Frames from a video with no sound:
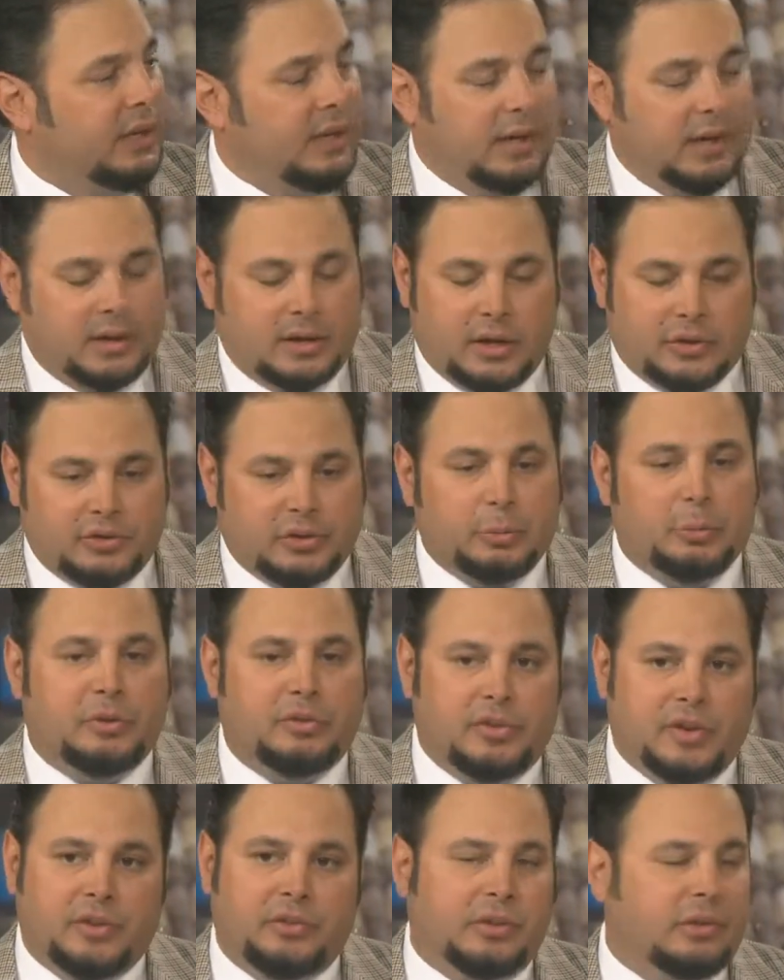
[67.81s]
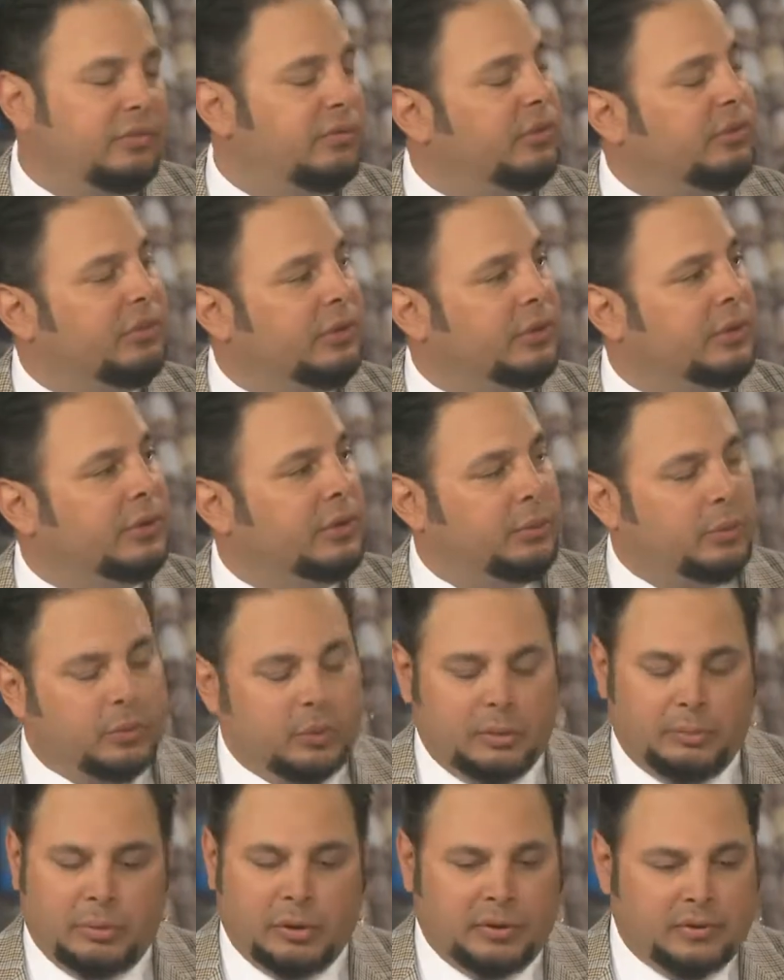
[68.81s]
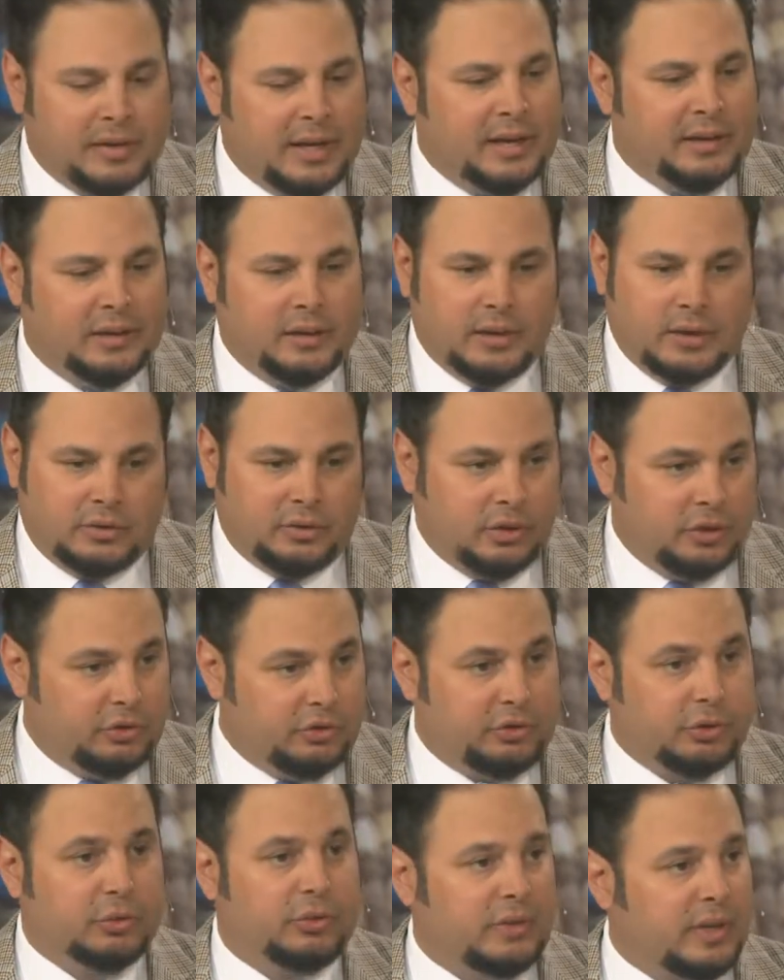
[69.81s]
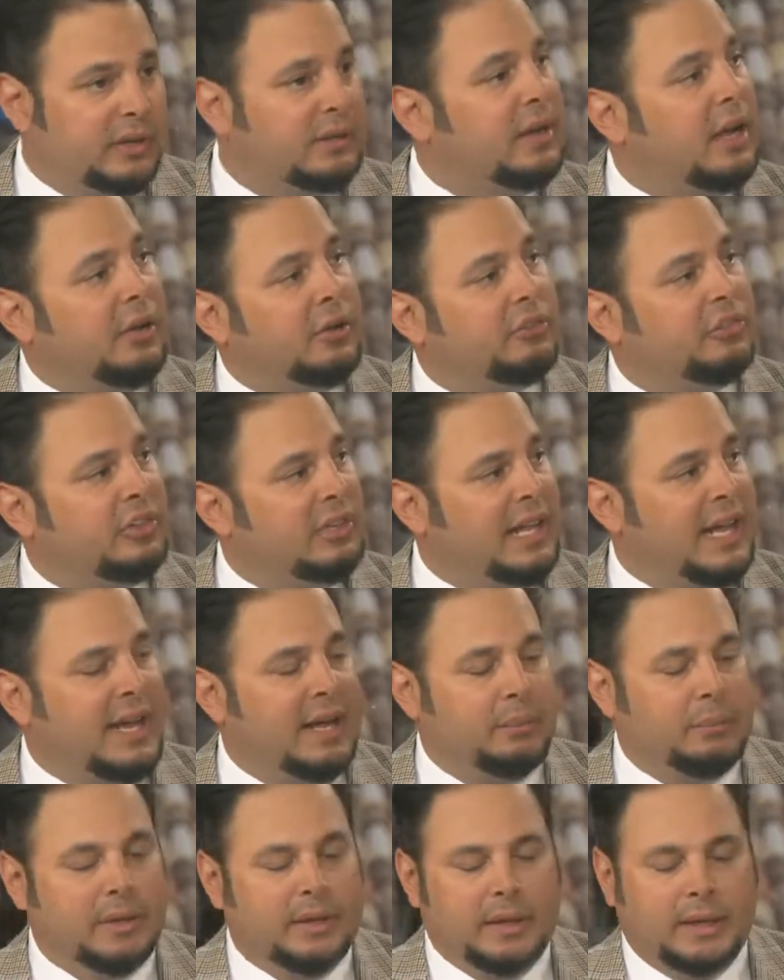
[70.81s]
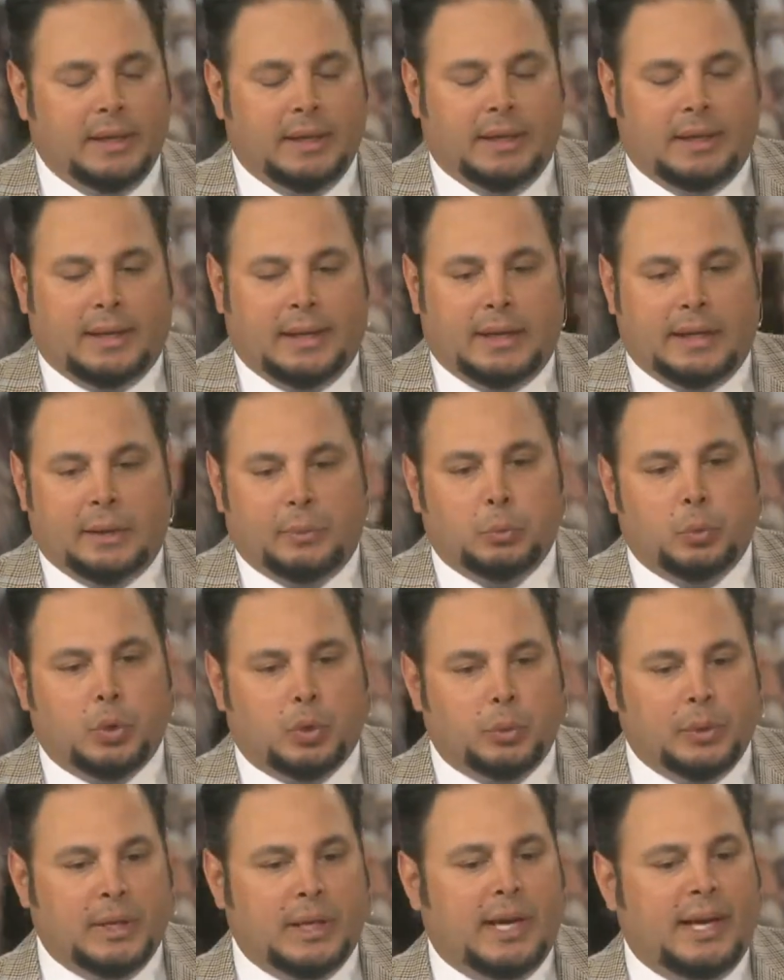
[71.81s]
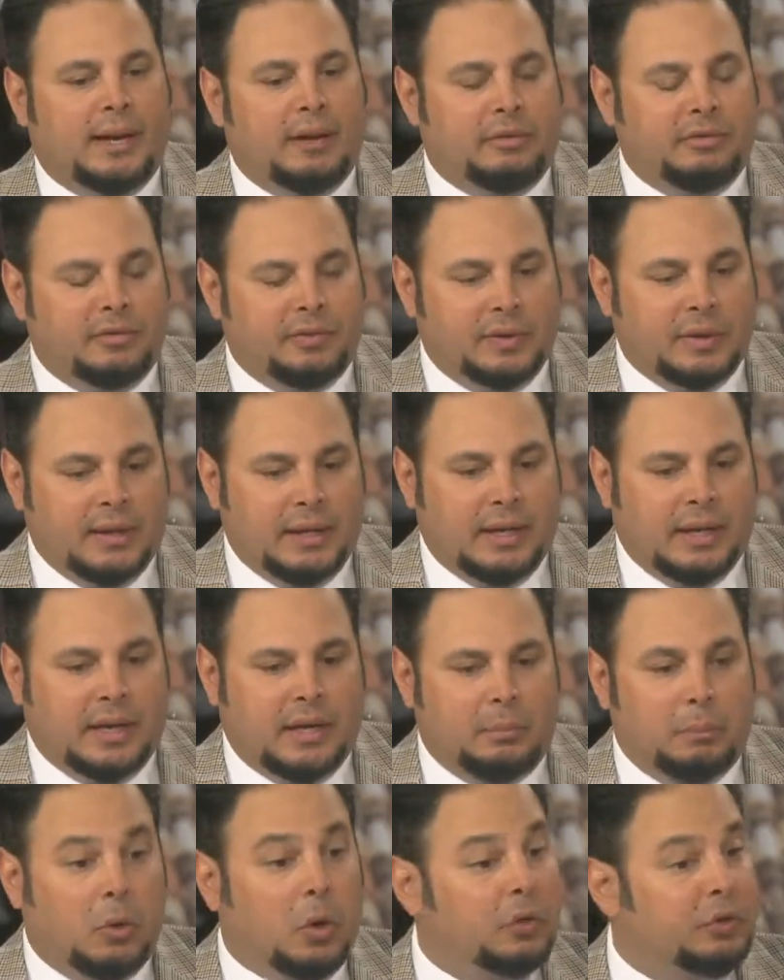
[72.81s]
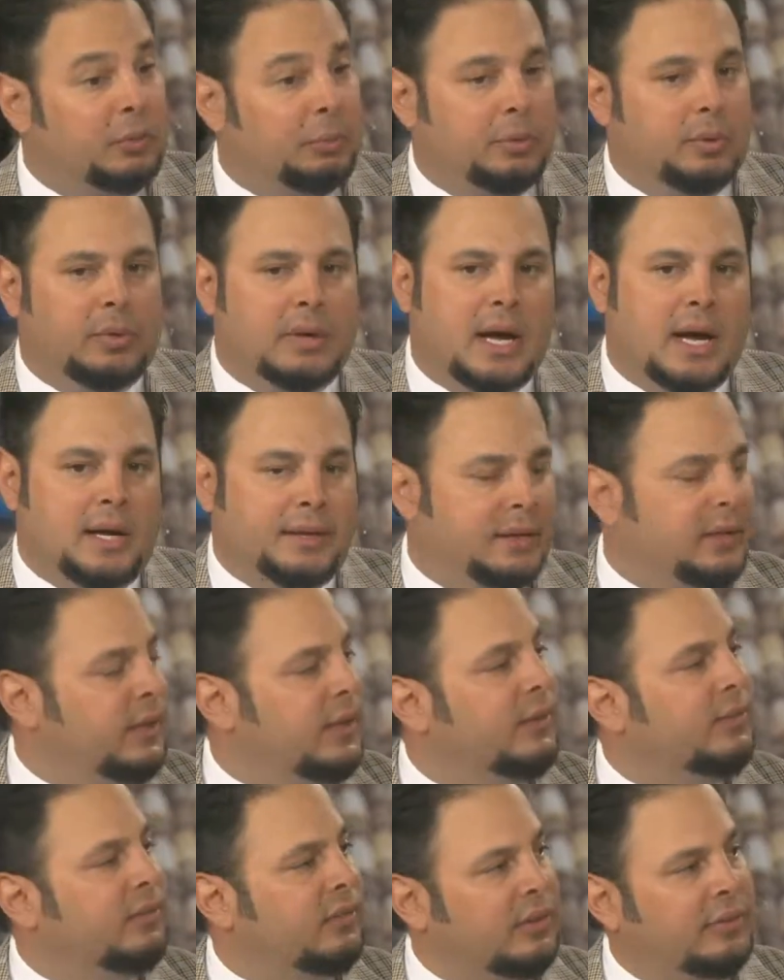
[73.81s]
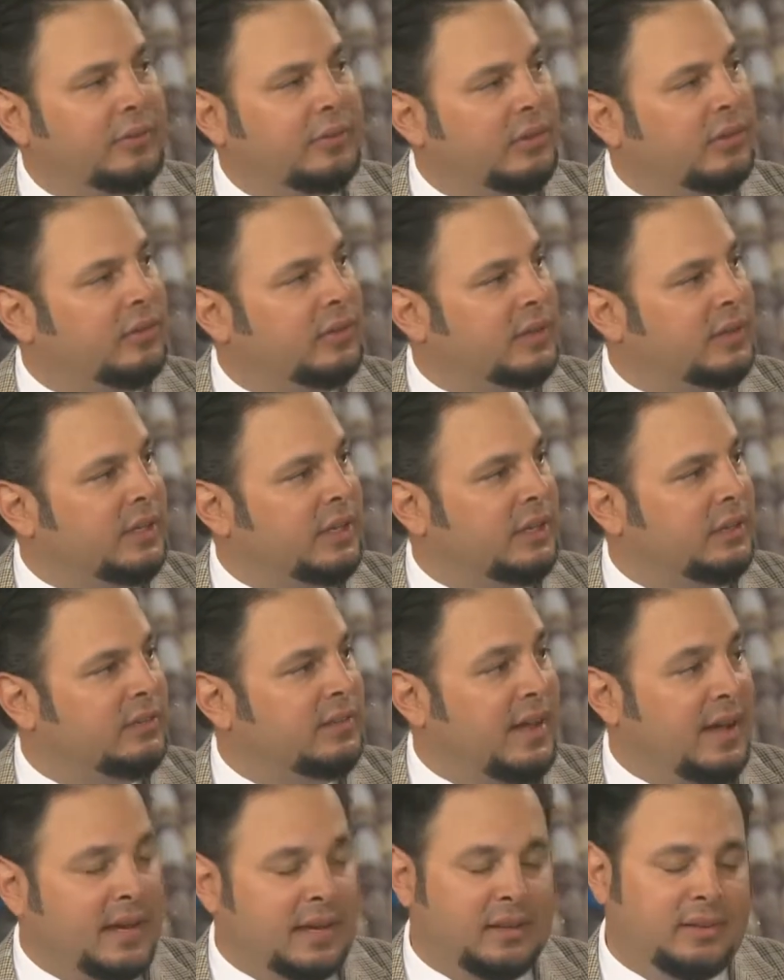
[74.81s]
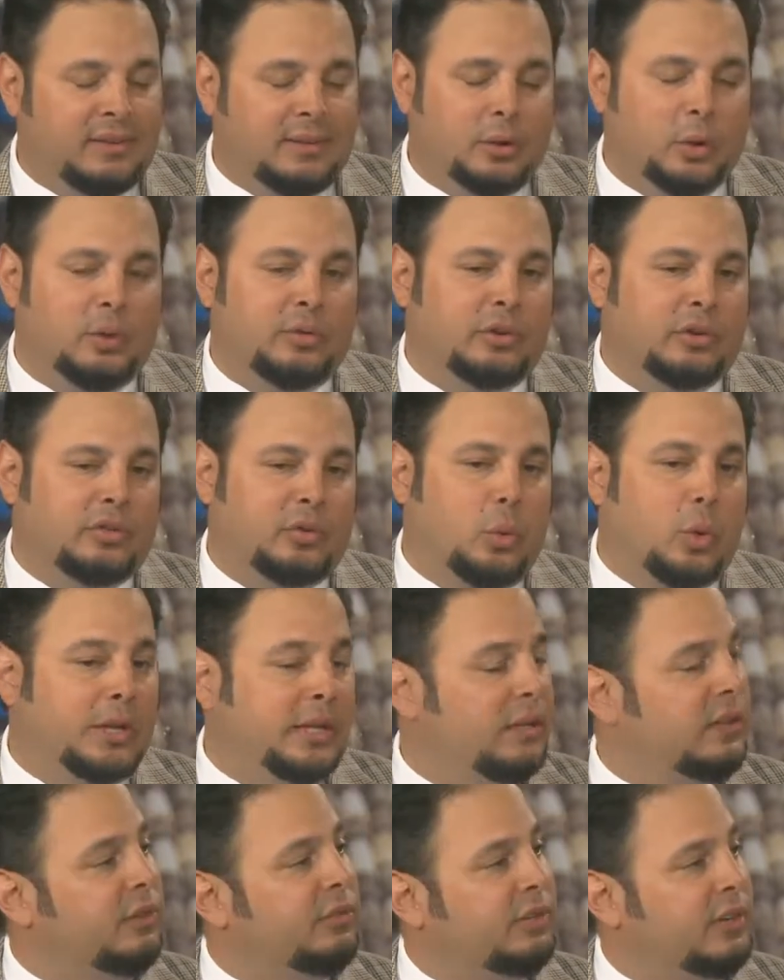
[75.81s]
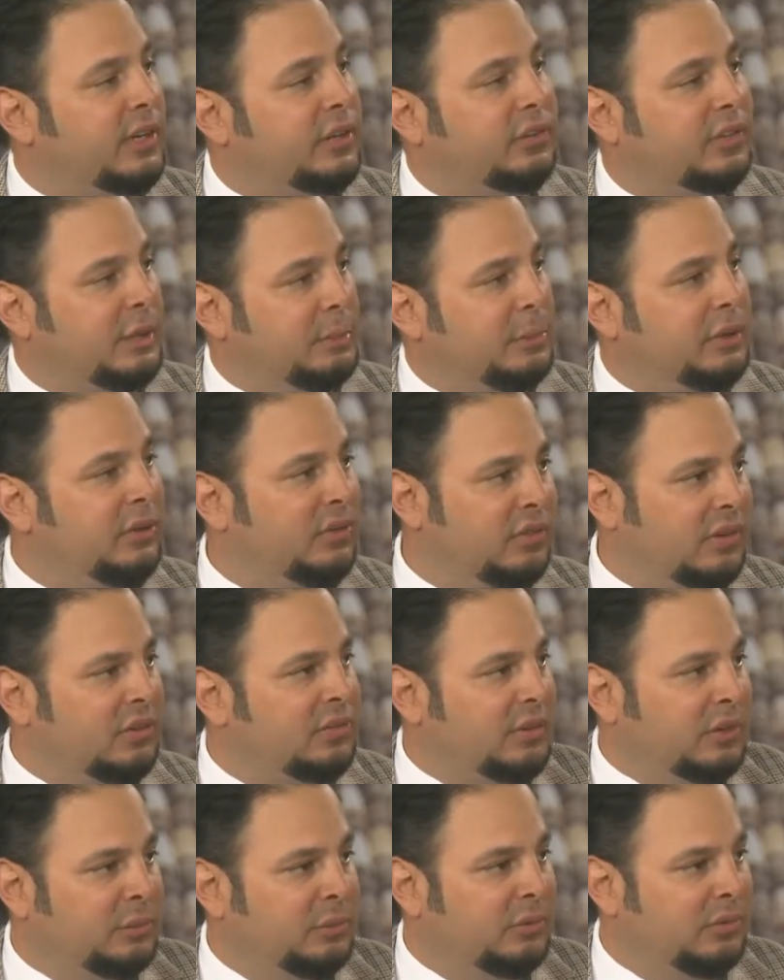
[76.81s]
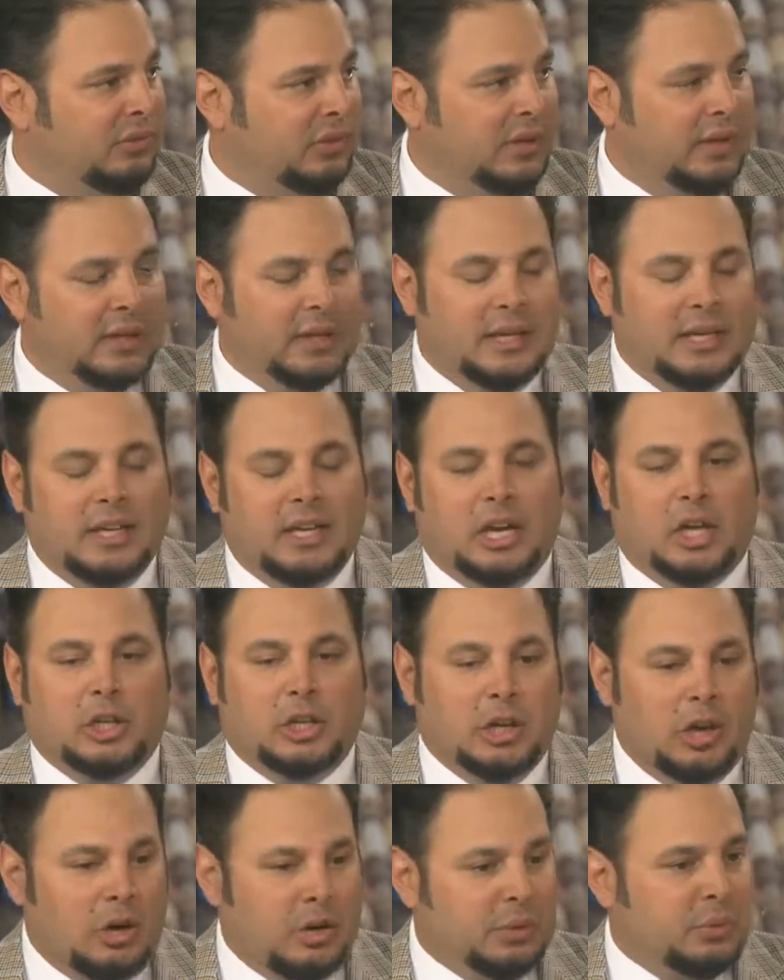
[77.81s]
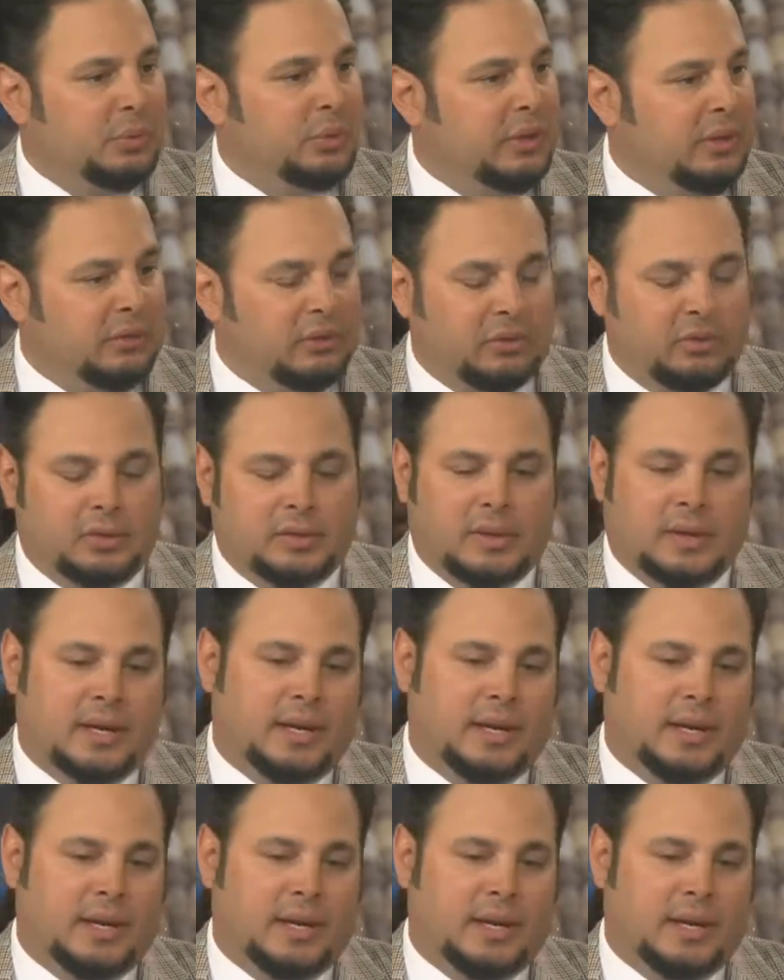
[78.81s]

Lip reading: a customer-facing facility where we built out a true technology lab where we have multiple HANA instances in there tied to over 20 different SAP systems, along with